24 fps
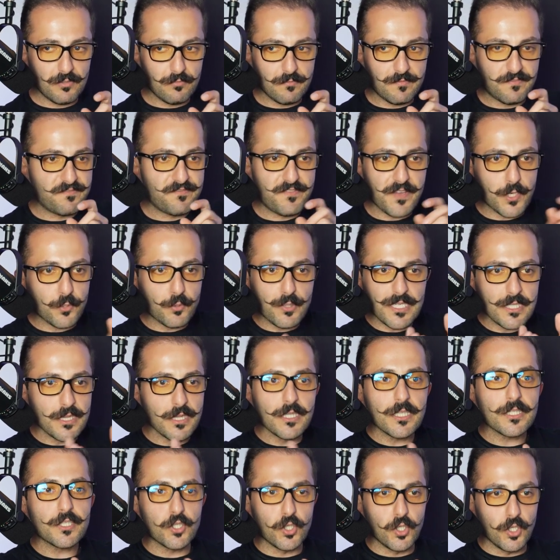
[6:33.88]
very
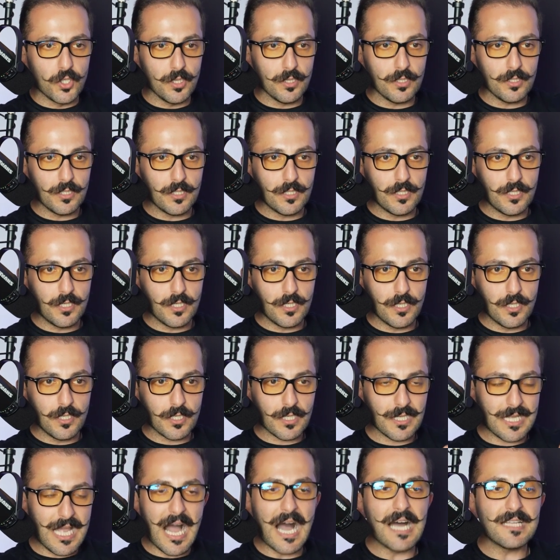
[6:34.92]
little
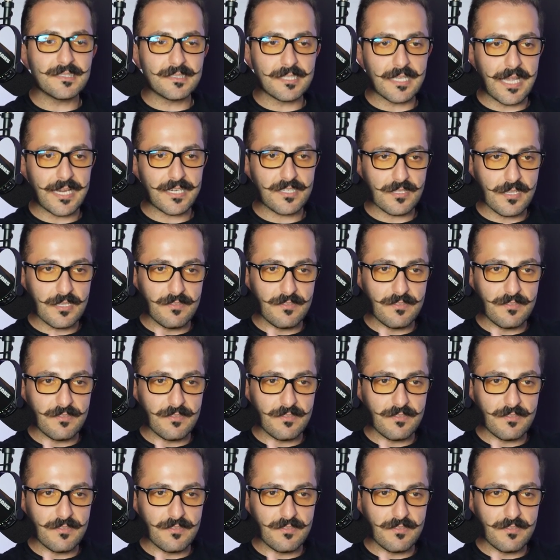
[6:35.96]
context